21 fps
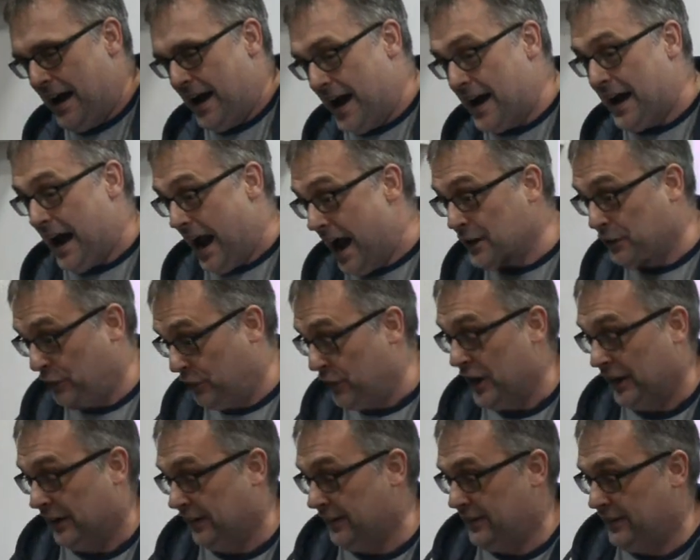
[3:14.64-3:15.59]
I
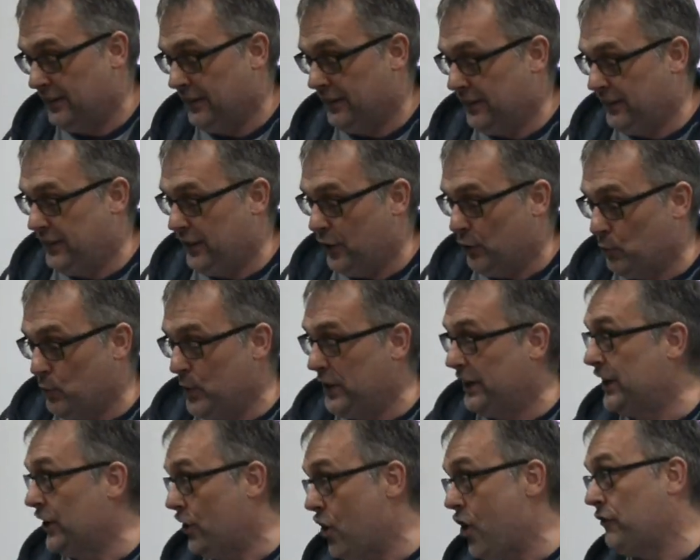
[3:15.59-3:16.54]
think that we
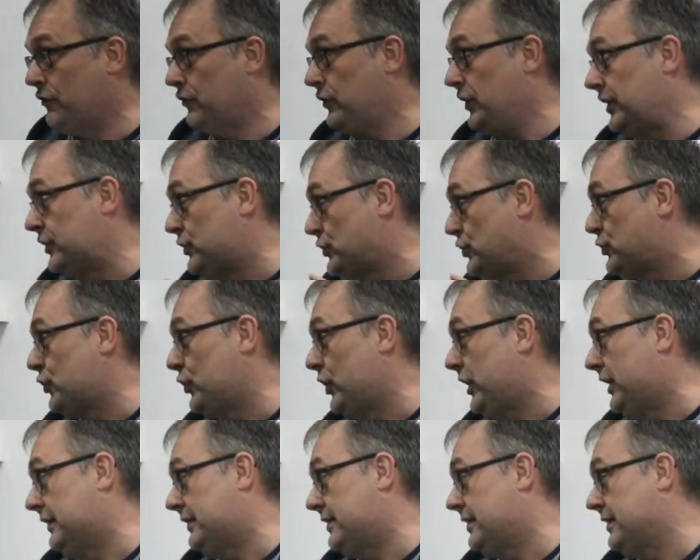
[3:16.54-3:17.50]
can often
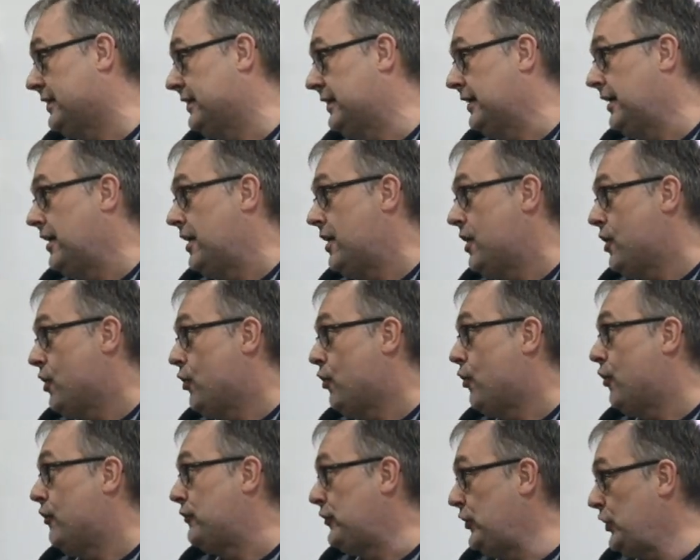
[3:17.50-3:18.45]
treat
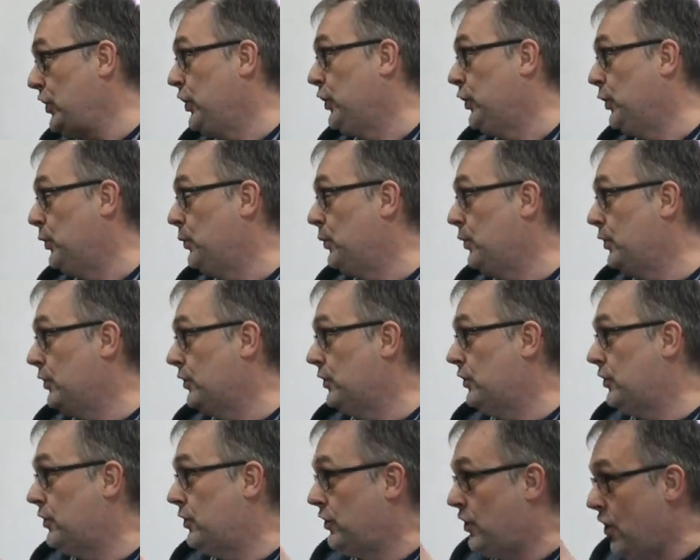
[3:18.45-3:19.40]
or view
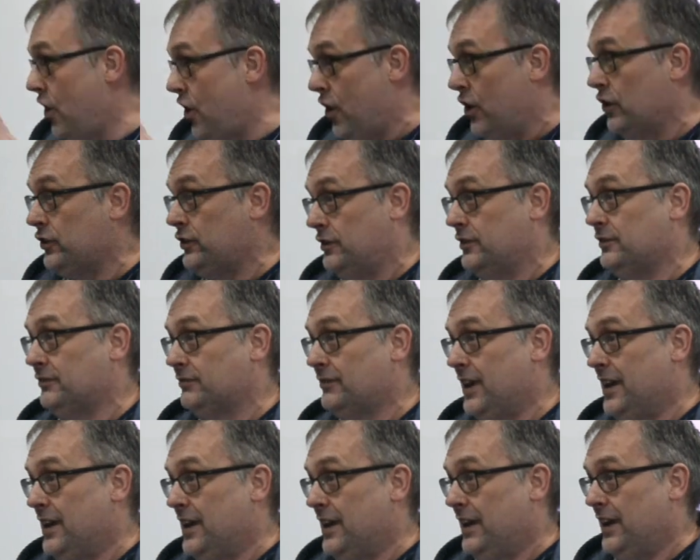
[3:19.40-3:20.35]
God
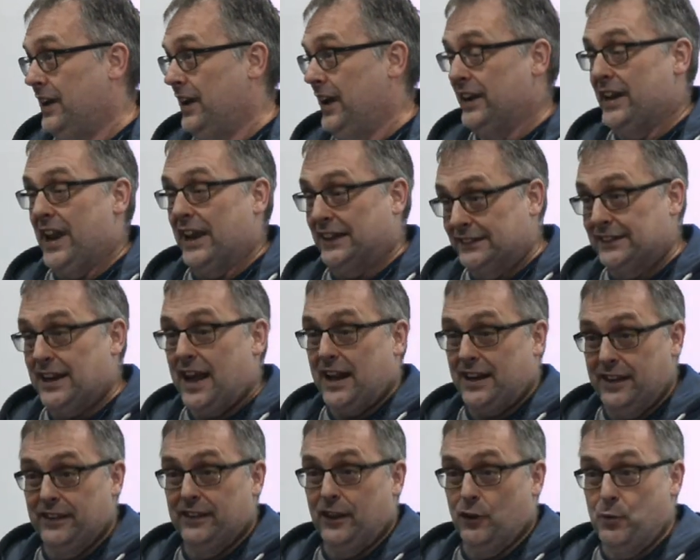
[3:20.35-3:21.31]
in
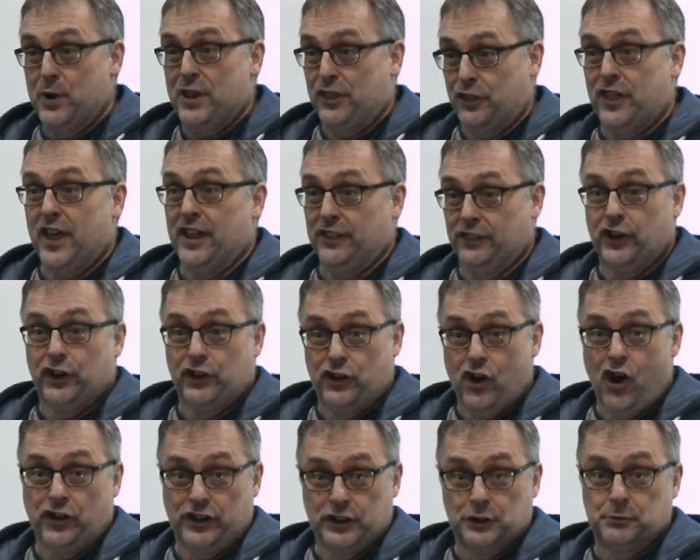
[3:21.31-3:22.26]
exactly that. We think that
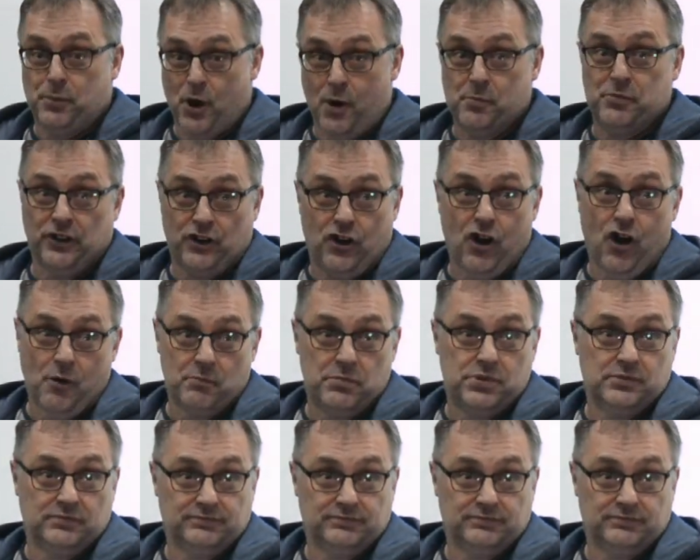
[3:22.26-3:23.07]
God is Bob the Gob.